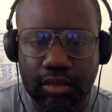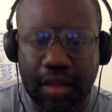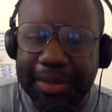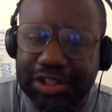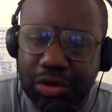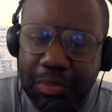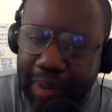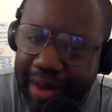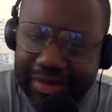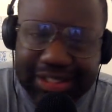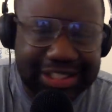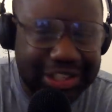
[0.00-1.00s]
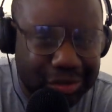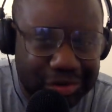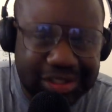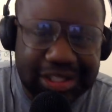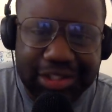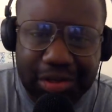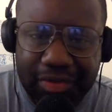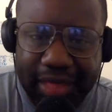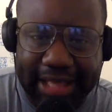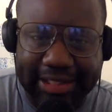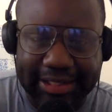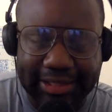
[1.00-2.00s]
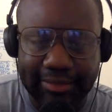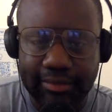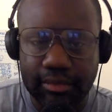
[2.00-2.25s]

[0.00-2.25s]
But you brothers choose to do this.